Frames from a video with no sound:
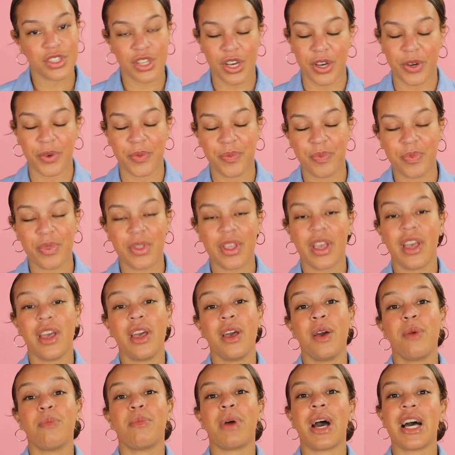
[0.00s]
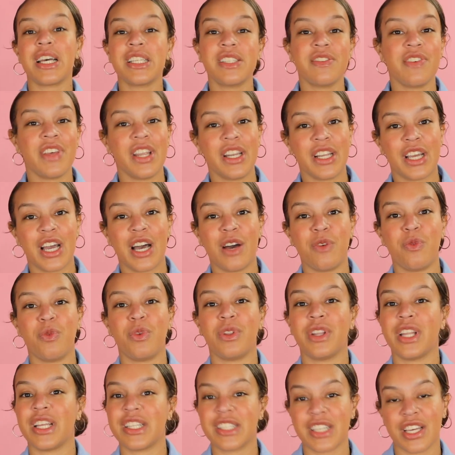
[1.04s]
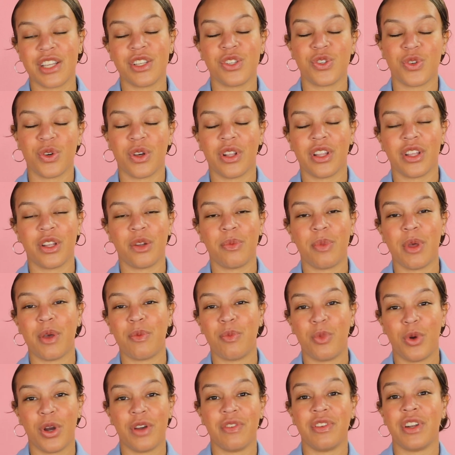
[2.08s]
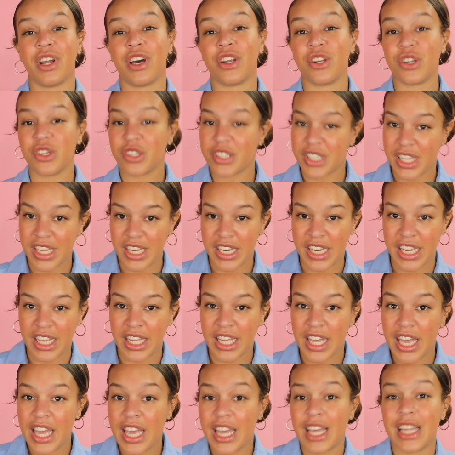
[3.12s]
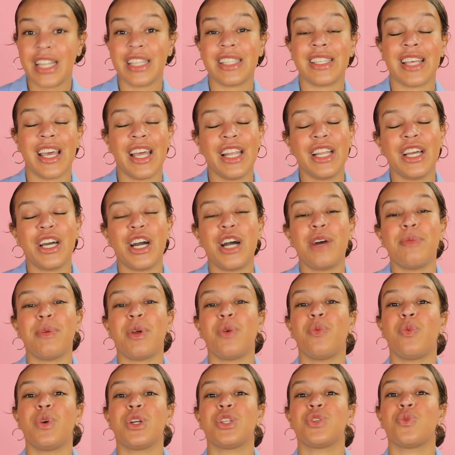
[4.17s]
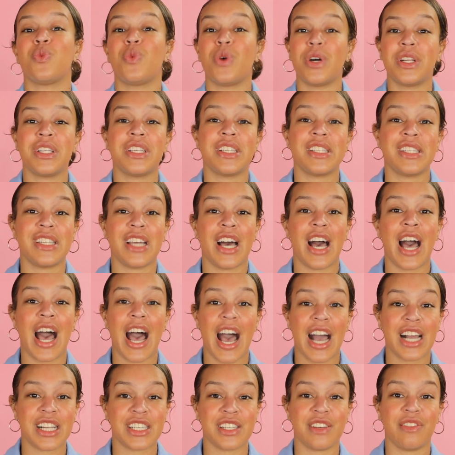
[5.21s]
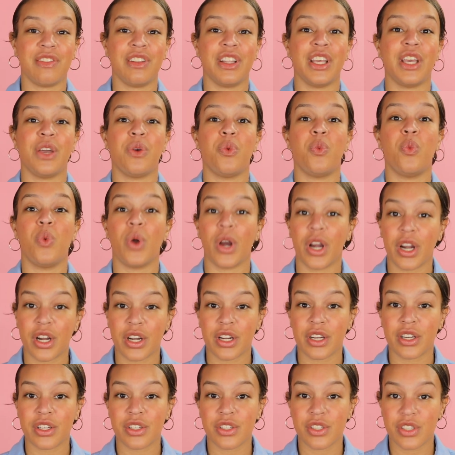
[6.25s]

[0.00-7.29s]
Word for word: So, passive income, let's get into a little bit more of an understanding. Is income in which one does not actively work.